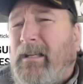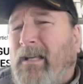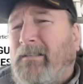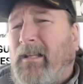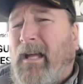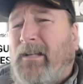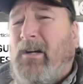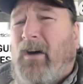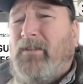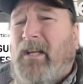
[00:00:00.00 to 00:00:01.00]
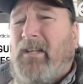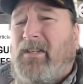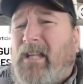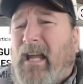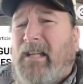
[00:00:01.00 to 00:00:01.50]
Isn't that called an
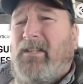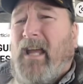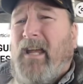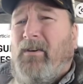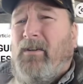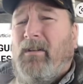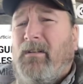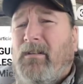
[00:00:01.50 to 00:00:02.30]
estate sale?